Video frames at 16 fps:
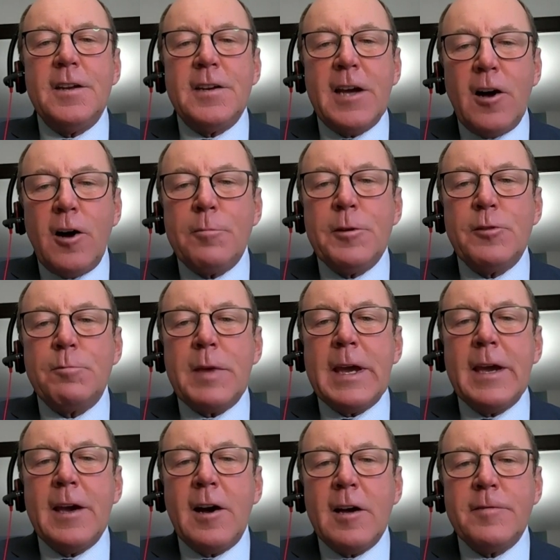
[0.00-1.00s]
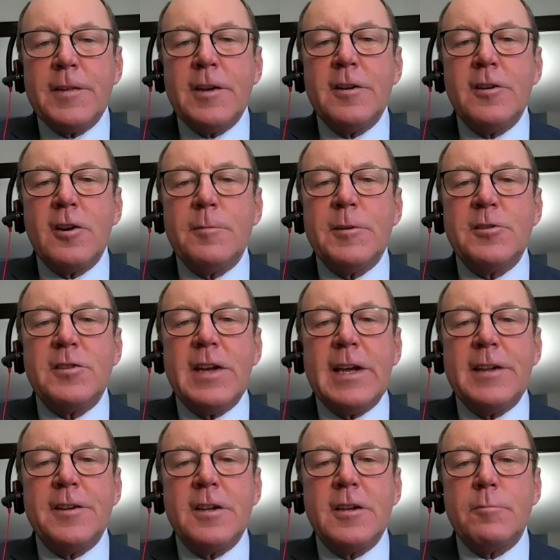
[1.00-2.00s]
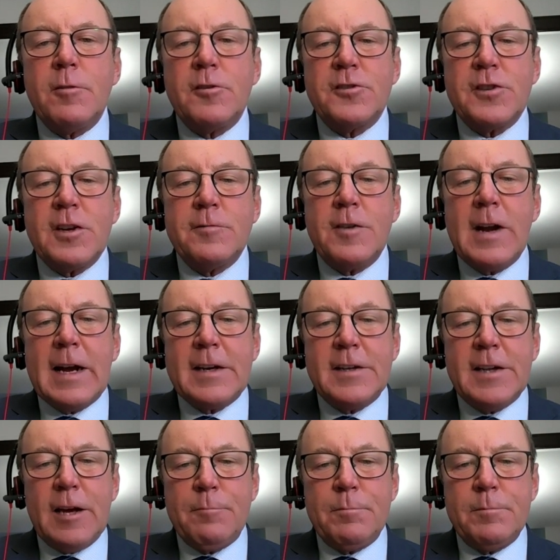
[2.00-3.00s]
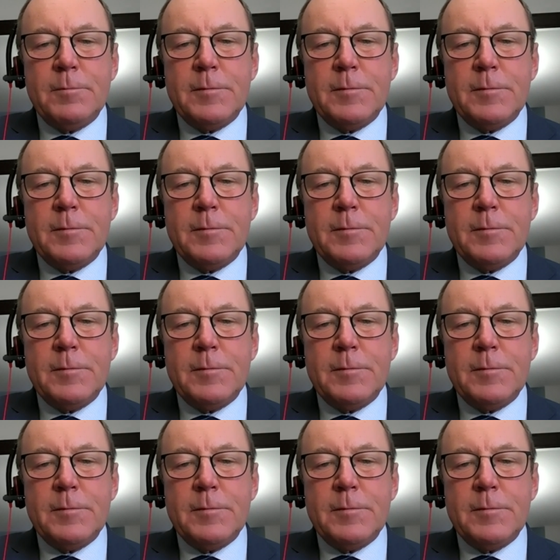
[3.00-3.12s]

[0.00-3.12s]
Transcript: to help us pay off the enormous debt the Liberals have racked up.